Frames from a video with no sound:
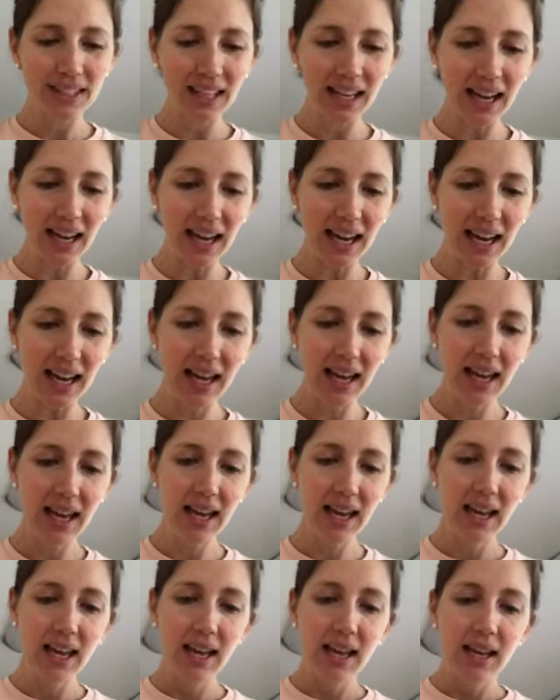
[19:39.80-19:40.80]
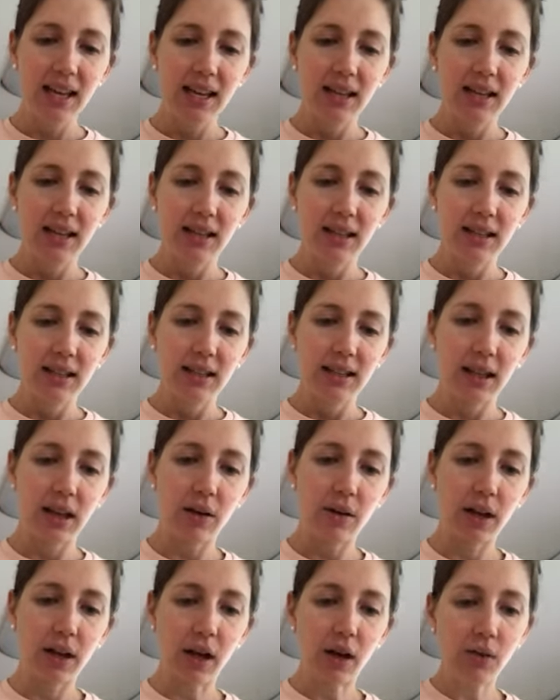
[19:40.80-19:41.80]
Okay, there
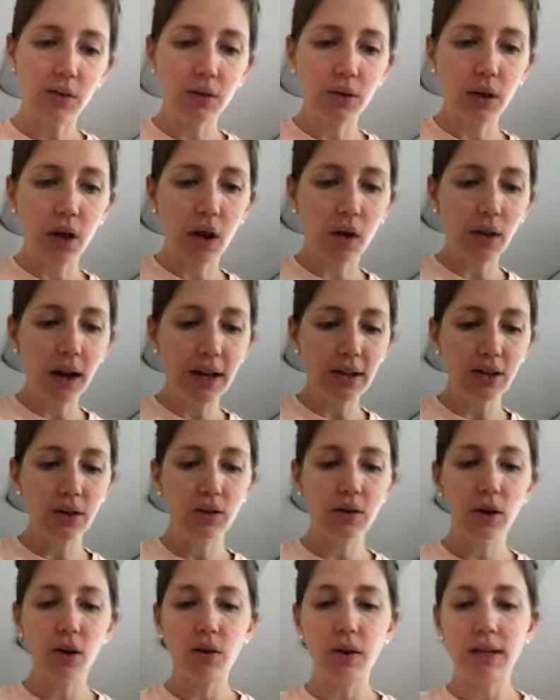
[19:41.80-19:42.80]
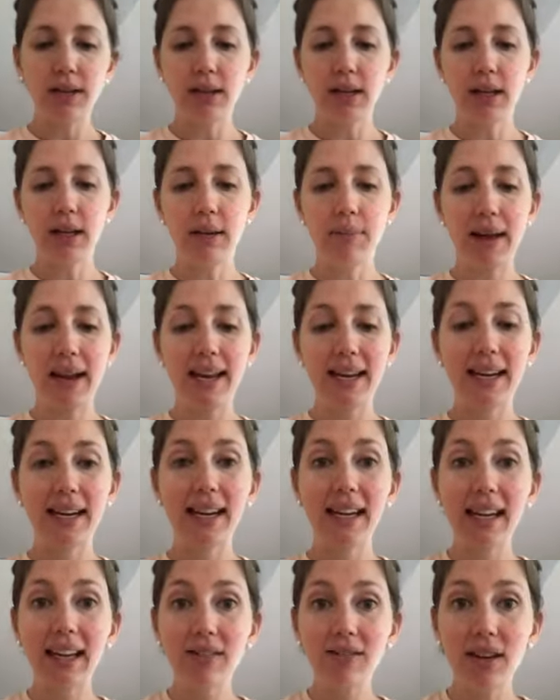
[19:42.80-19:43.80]
we go. So as you notice, I made an
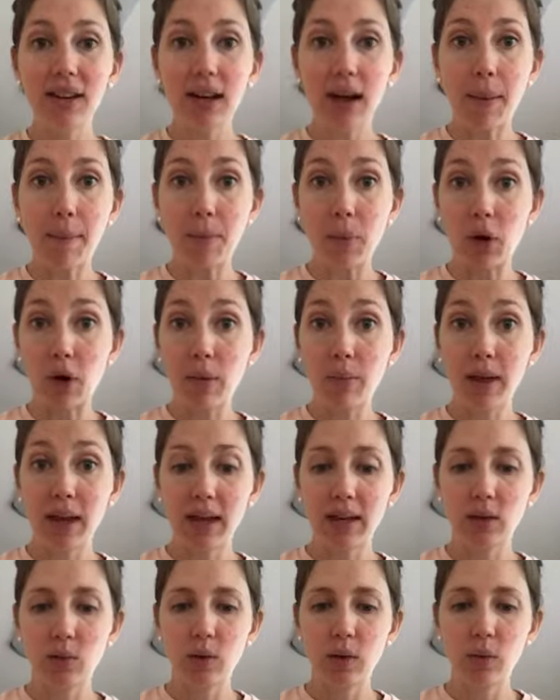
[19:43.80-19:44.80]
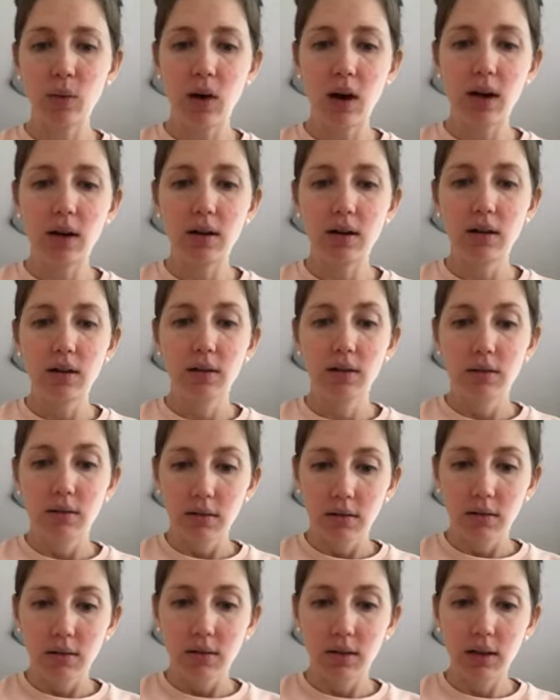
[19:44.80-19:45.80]
even number because we want
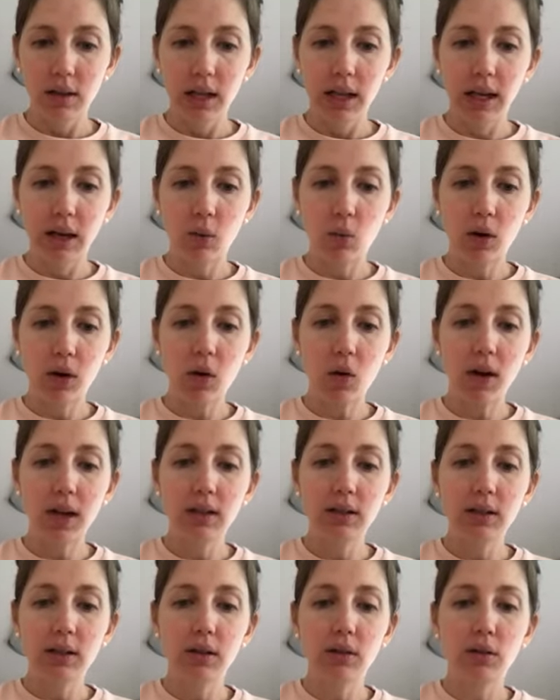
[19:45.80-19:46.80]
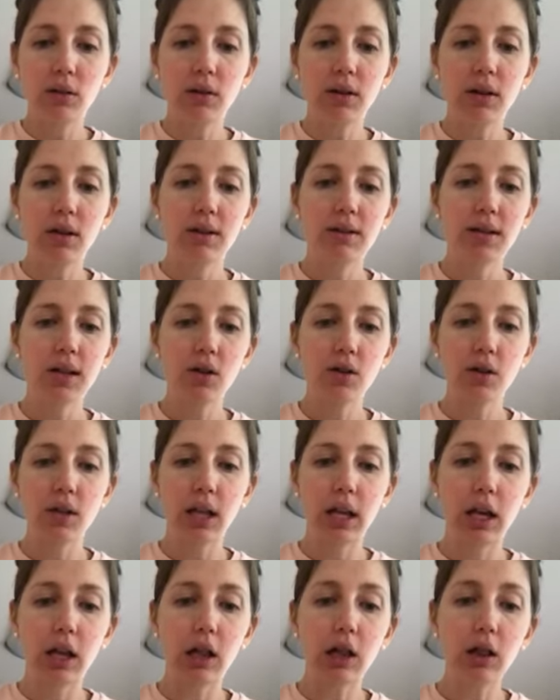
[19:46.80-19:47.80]
the, we're going to
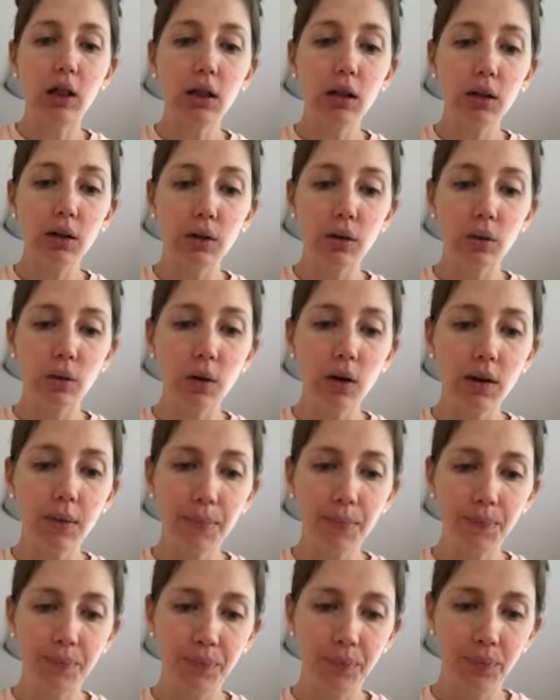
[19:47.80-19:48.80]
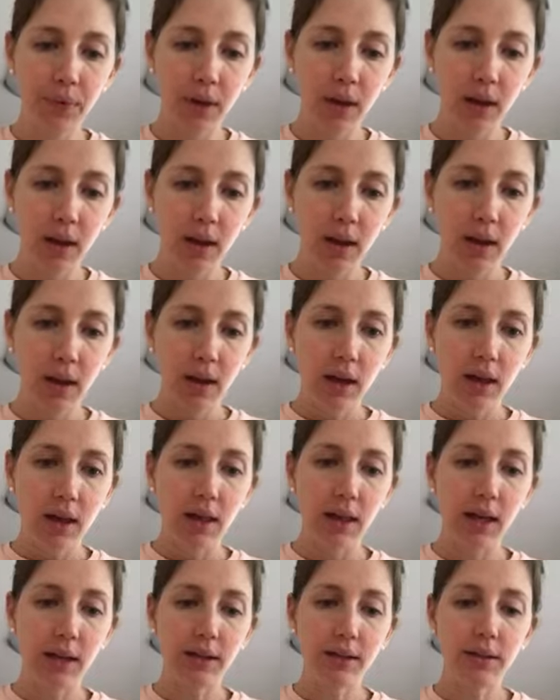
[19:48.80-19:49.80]
essentially glue
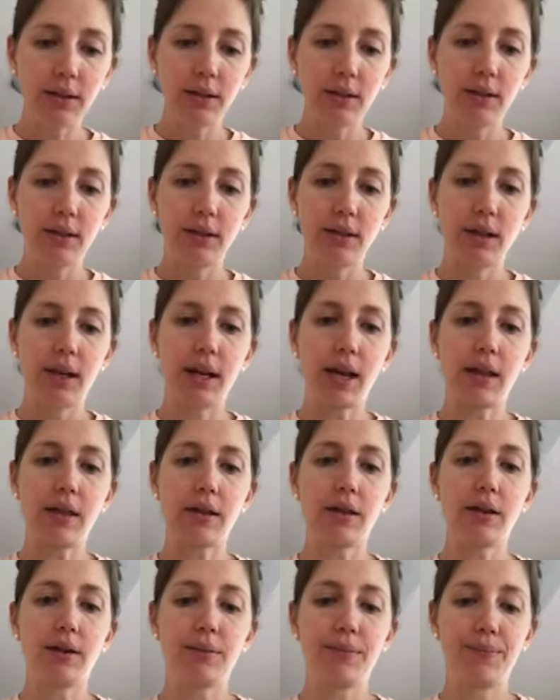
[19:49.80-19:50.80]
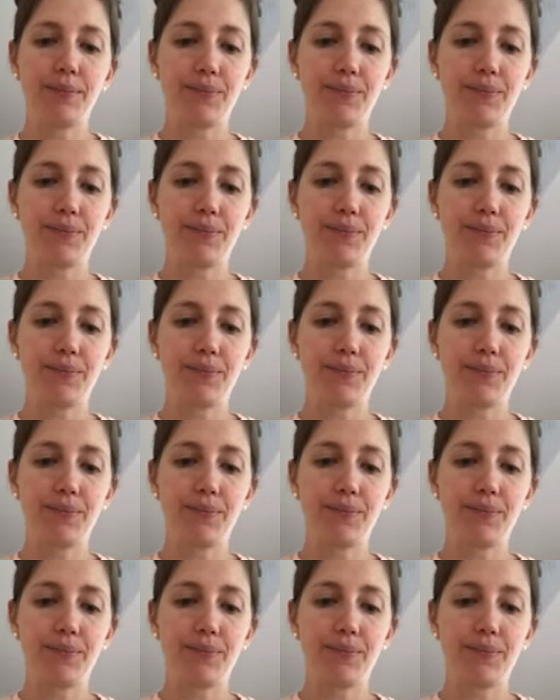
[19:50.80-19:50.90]
these together.